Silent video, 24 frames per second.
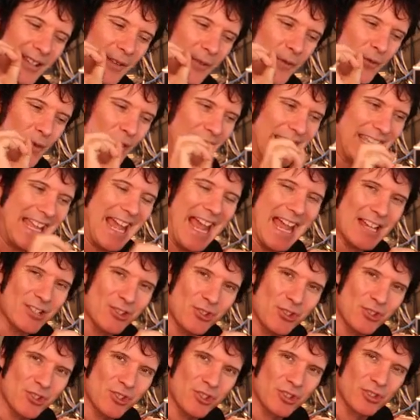
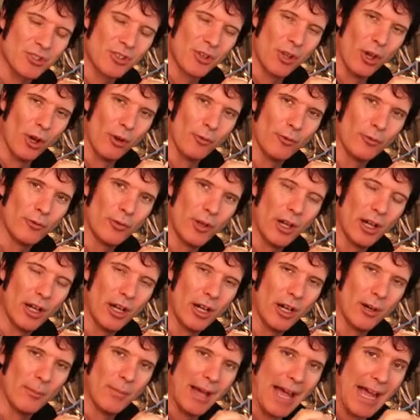finesse of
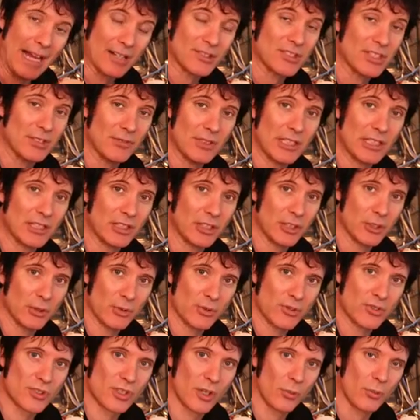active
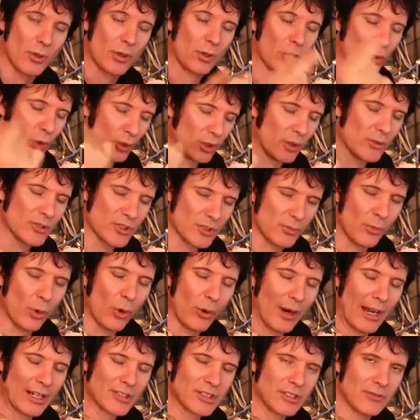EQs. And we'll look at some
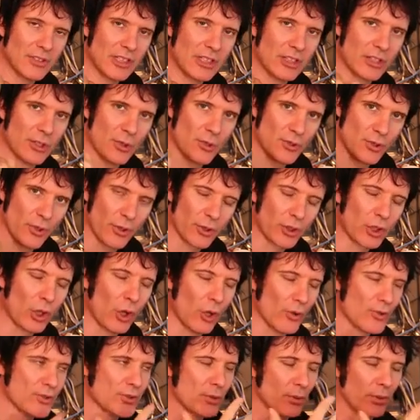more active EQs on the
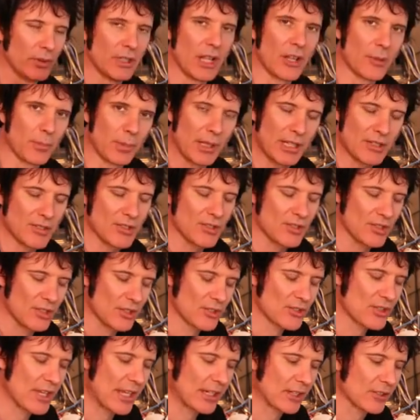console and other places in
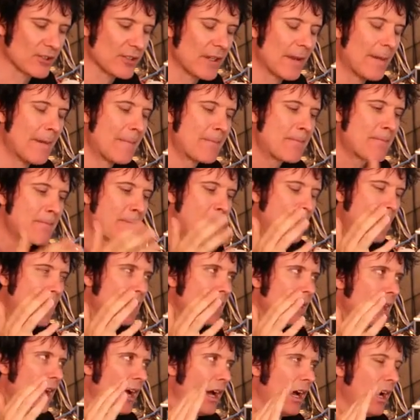a second.
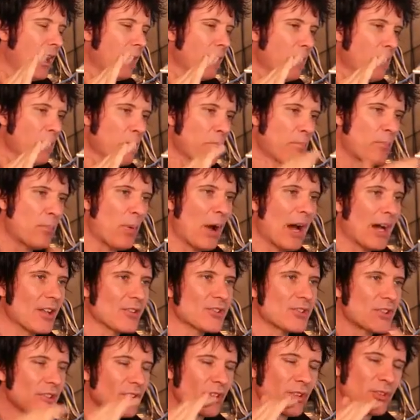
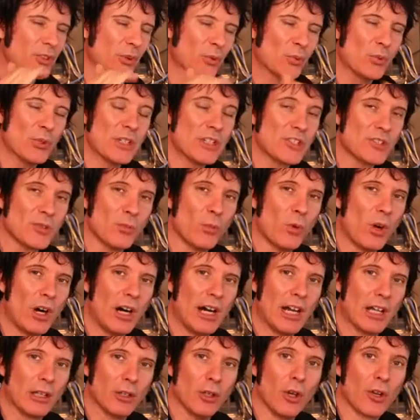But the reason
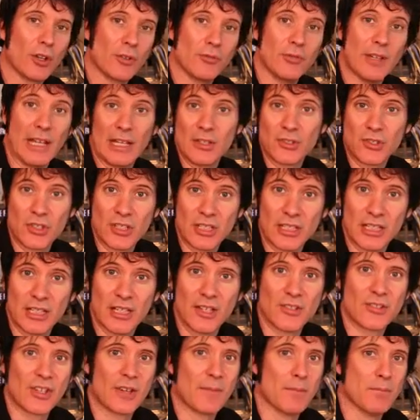why a lot of
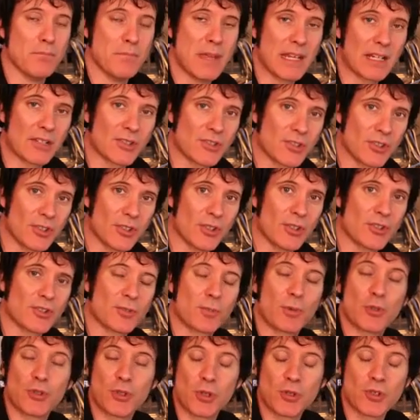engineers,
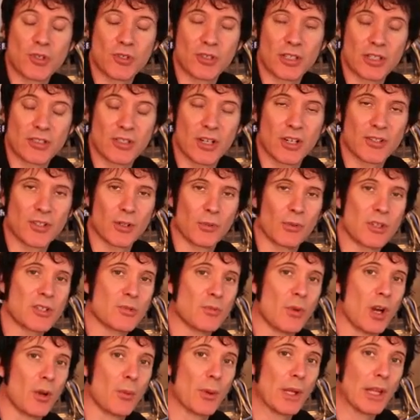mixers, producers, etc., the
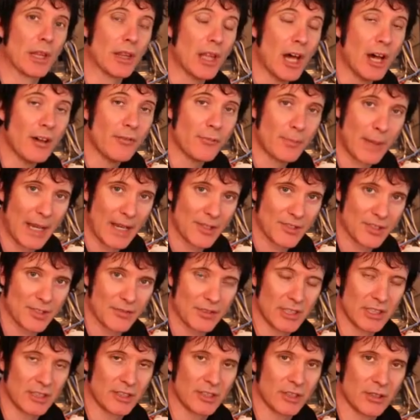reason why we love
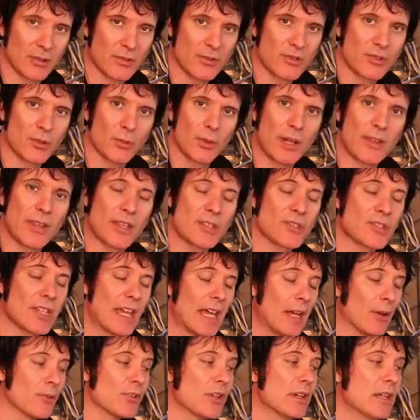passive EQs, the way they
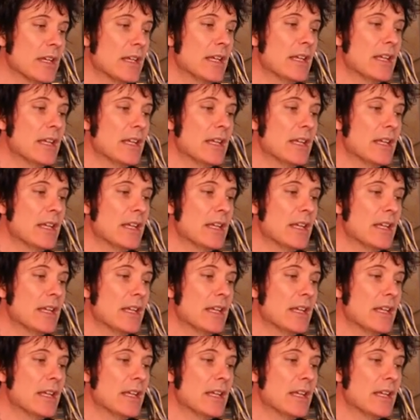sound,